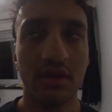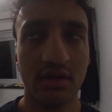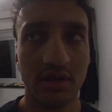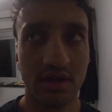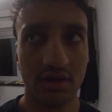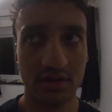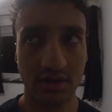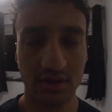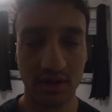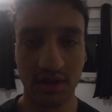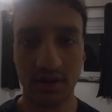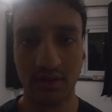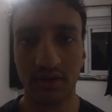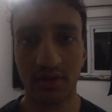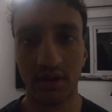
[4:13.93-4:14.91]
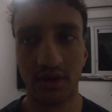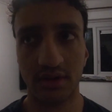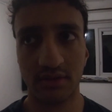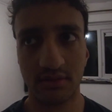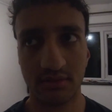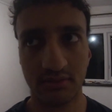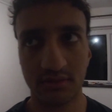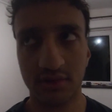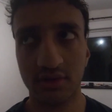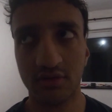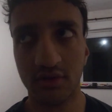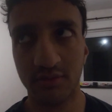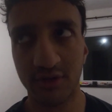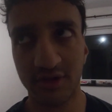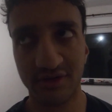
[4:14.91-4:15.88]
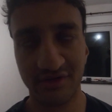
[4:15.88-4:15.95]
So that's also like 2
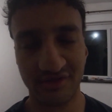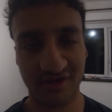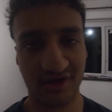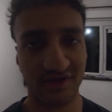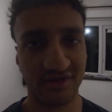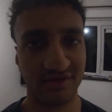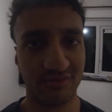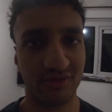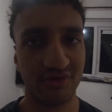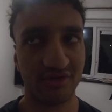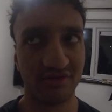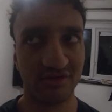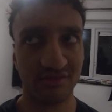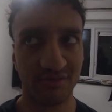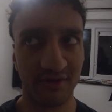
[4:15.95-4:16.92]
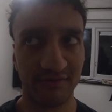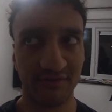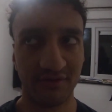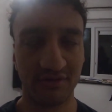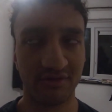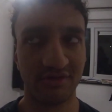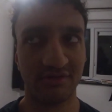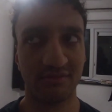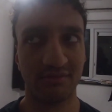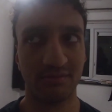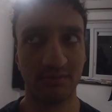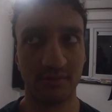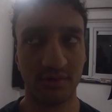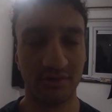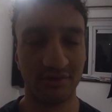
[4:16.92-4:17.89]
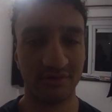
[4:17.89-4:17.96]
abilities as poisonous breath, and it
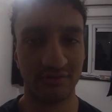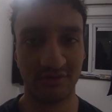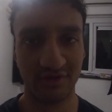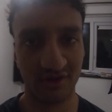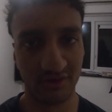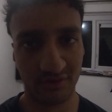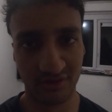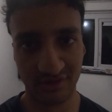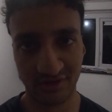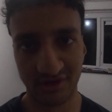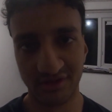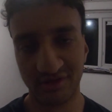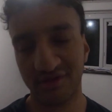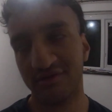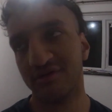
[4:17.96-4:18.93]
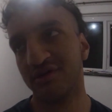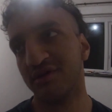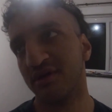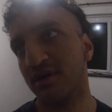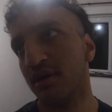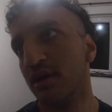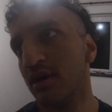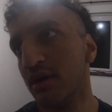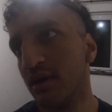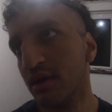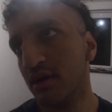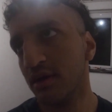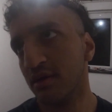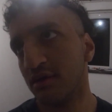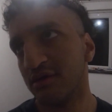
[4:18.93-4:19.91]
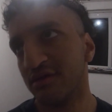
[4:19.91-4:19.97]
can also regenerate its head, so yeah.
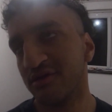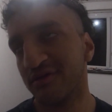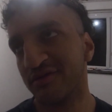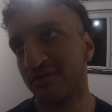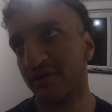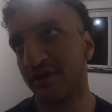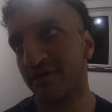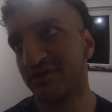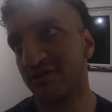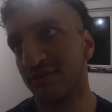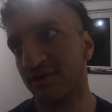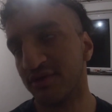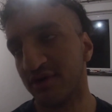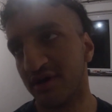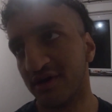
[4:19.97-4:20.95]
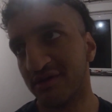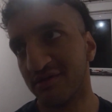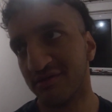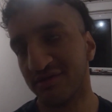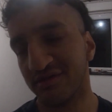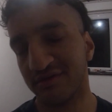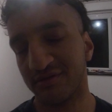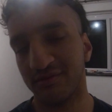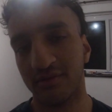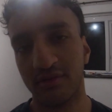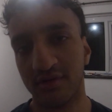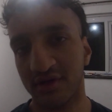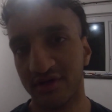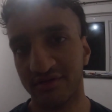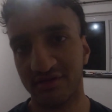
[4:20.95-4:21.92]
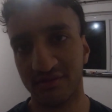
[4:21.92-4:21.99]
So what else about the Hydra? It's in all
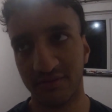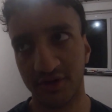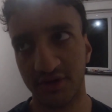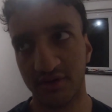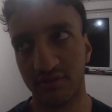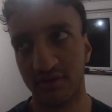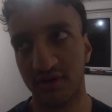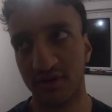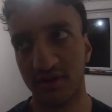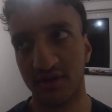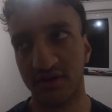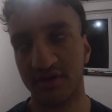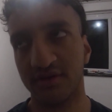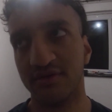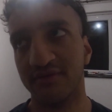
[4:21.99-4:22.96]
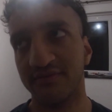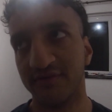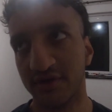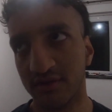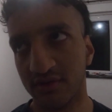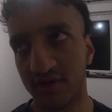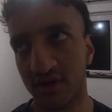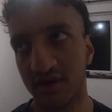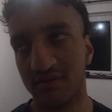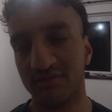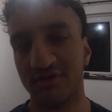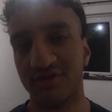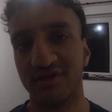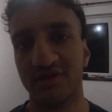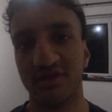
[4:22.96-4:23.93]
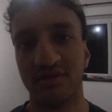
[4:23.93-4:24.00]
kinds of media, right? Like, in video
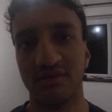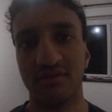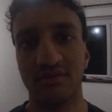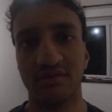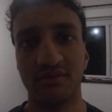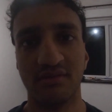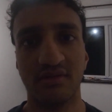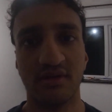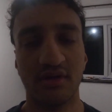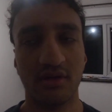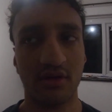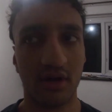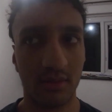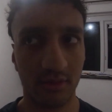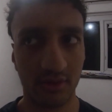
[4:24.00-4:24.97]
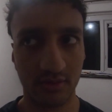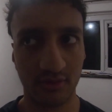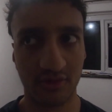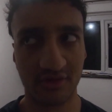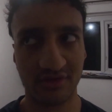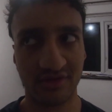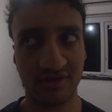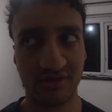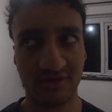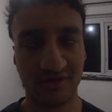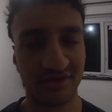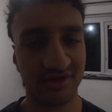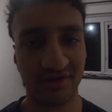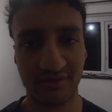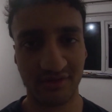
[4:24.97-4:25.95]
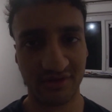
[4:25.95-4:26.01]
games, comic books,
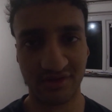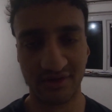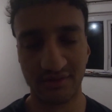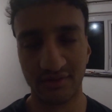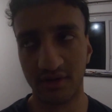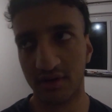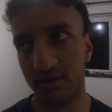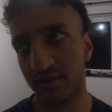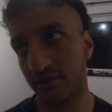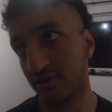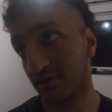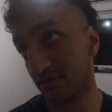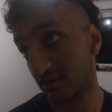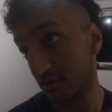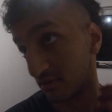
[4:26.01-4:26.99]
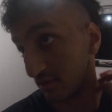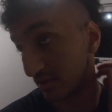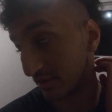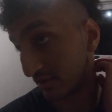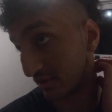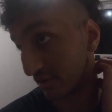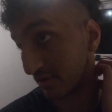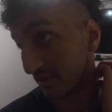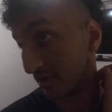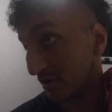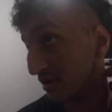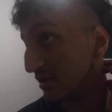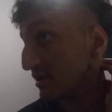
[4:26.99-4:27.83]
etc., etc. I don't know, it can go on and on.